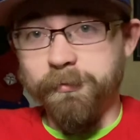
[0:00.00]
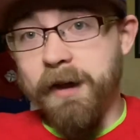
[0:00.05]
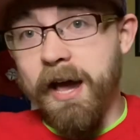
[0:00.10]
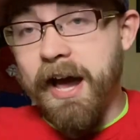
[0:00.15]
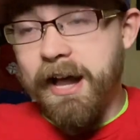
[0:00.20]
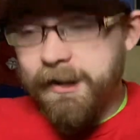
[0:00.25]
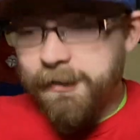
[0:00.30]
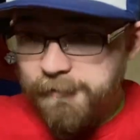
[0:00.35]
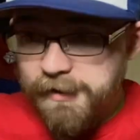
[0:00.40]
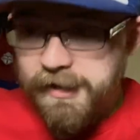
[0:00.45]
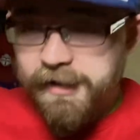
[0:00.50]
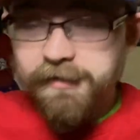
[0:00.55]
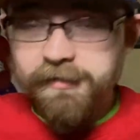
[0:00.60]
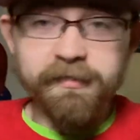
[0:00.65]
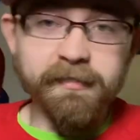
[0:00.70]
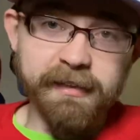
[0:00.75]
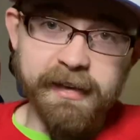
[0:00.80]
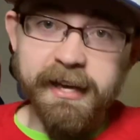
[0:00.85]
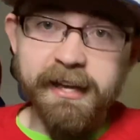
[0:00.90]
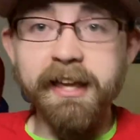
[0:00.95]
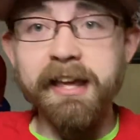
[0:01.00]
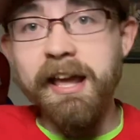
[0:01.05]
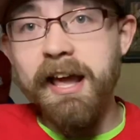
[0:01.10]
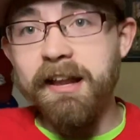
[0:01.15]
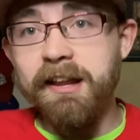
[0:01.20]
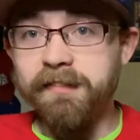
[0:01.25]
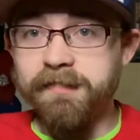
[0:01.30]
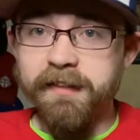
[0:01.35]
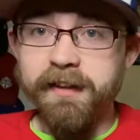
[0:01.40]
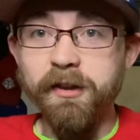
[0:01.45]
90 minutes, kicking
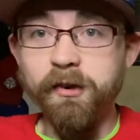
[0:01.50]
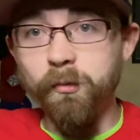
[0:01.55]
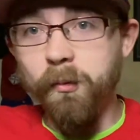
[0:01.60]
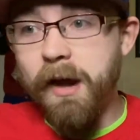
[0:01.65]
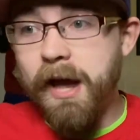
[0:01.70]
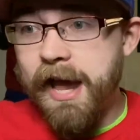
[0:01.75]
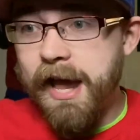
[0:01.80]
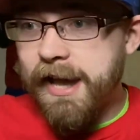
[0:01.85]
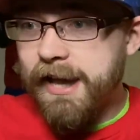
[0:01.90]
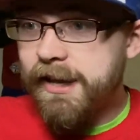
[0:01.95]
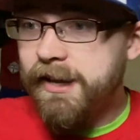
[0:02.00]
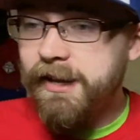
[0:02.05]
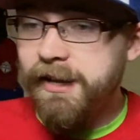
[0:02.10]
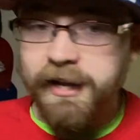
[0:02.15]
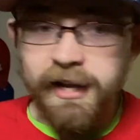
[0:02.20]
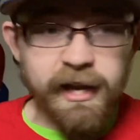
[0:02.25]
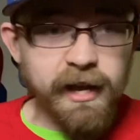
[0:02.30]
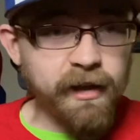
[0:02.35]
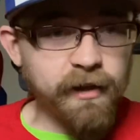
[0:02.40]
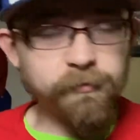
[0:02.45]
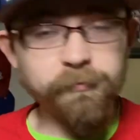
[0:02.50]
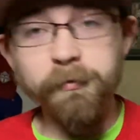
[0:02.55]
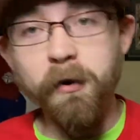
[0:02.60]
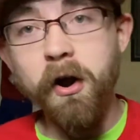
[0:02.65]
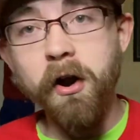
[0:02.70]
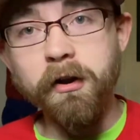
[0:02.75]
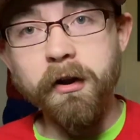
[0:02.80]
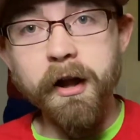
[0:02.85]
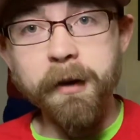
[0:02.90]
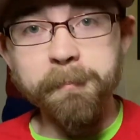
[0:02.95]
anything away as
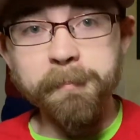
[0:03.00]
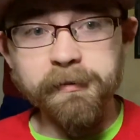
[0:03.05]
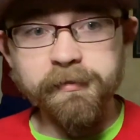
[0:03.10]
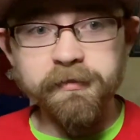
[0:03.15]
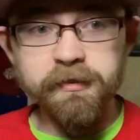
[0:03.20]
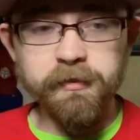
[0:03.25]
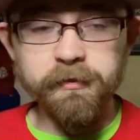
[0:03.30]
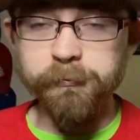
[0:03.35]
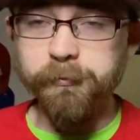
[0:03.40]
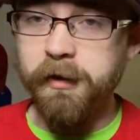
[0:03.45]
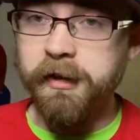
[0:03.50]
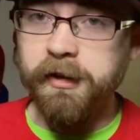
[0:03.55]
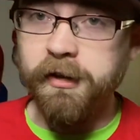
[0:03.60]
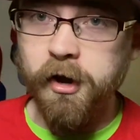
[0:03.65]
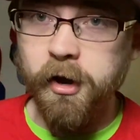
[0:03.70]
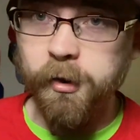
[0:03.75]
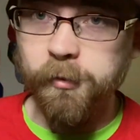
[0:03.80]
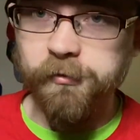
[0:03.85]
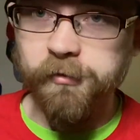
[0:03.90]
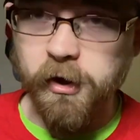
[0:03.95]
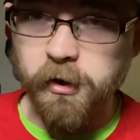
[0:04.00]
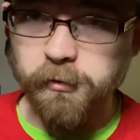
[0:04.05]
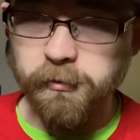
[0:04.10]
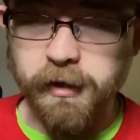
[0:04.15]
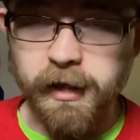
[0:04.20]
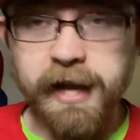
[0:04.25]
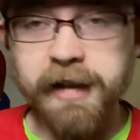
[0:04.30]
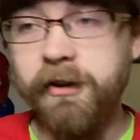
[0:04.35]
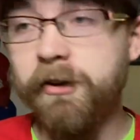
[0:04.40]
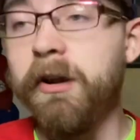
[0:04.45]
far up as to the freaking ozone
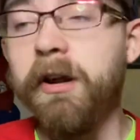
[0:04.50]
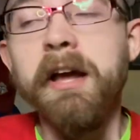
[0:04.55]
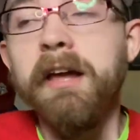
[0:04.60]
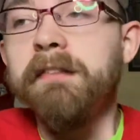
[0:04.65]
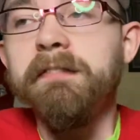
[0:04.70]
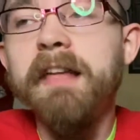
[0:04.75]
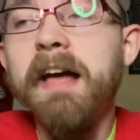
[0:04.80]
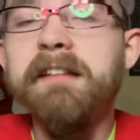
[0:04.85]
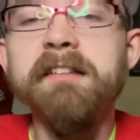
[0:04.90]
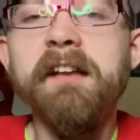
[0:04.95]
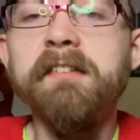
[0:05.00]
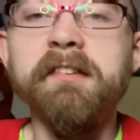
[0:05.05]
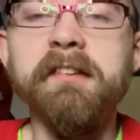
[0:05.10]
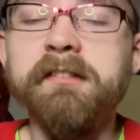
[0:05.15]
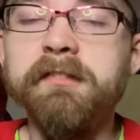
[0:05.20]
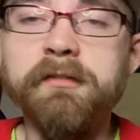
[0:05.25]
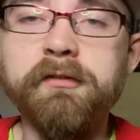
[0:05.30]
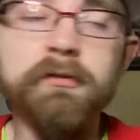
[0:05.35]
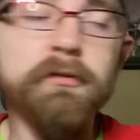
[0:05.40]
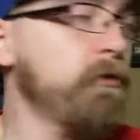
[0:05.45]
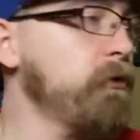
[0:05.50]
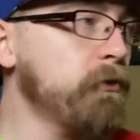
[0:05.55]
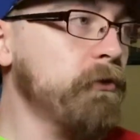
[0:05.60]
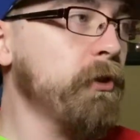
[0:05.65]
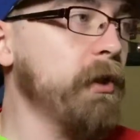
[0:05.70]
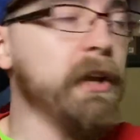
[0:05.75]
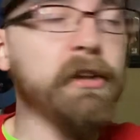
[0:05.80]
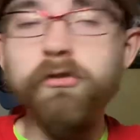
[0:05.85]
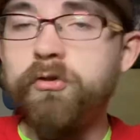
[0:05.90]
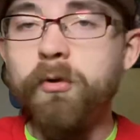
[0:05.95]
layer. That doesn't
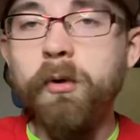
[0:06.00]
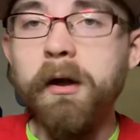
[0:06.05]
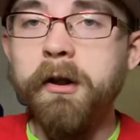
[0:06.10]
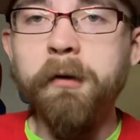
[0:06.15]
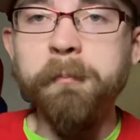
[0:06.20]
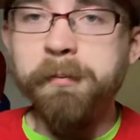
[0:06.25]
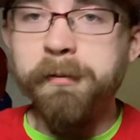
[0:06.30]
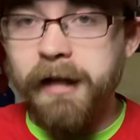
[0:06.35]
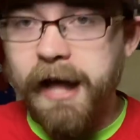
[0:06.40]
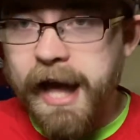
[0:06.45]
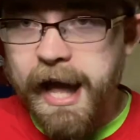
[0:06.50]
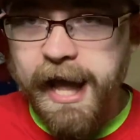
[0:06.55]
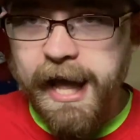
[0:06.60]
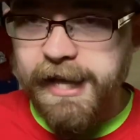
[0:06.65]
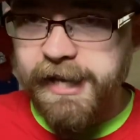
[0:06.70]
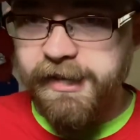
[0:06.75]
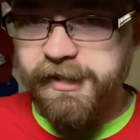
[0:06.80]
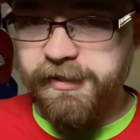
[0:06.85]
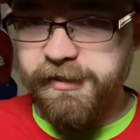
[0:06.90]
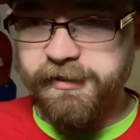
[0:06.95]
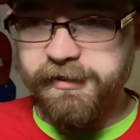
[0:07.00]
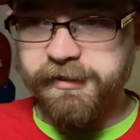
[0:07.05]
teach you how to play.